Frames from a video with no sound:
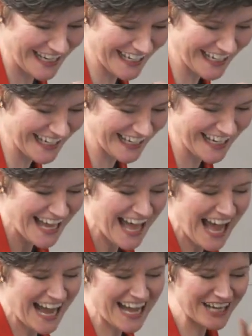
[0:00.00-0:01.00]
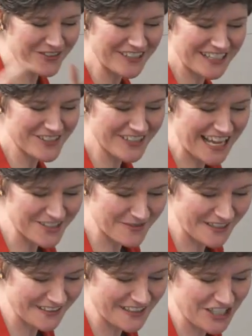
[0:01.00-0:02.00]
uh, greenhouse gas
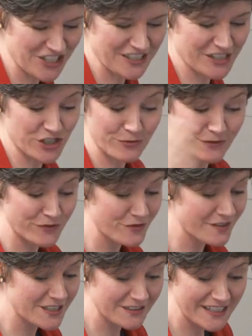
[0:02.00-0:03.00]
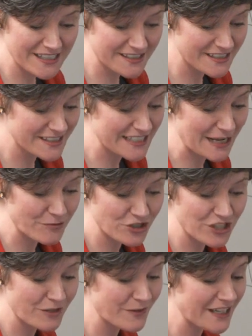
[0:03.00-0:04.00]
regulations to review the delays in
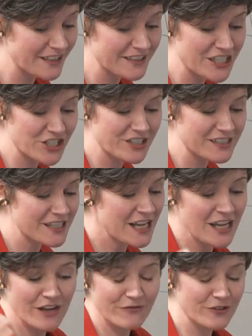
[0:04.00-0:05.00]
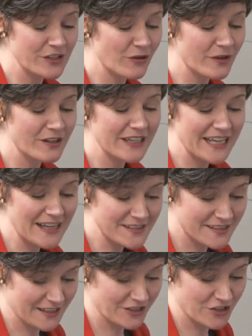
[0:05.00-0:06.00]
establishing regulations for the oil and
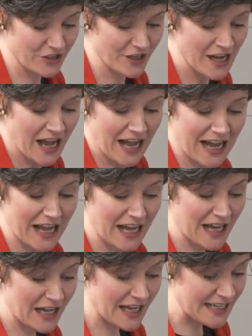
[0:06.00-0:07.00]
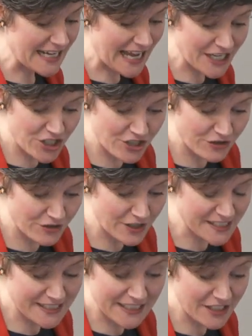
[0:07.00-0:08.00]
gas sector. Uh, a national,
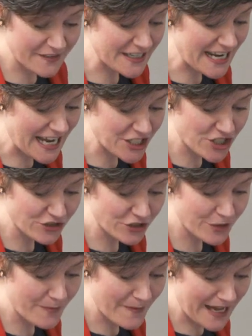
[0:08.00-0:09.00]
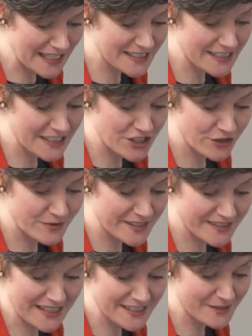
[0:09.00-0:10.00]
a study on the national capacity to
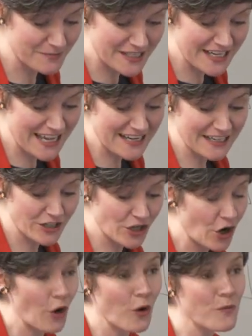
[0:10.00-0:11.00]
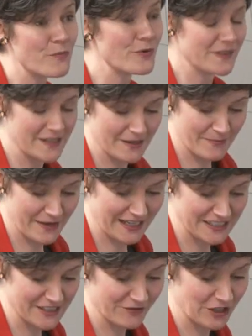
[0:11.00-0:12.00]
assess, mitigate, and cope with the
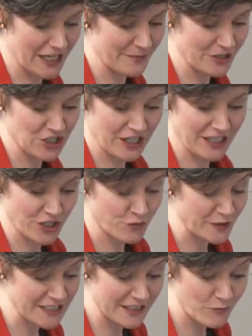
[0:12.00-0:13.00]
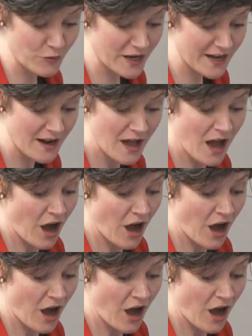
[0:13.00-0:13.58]
impacts of climate change. We did one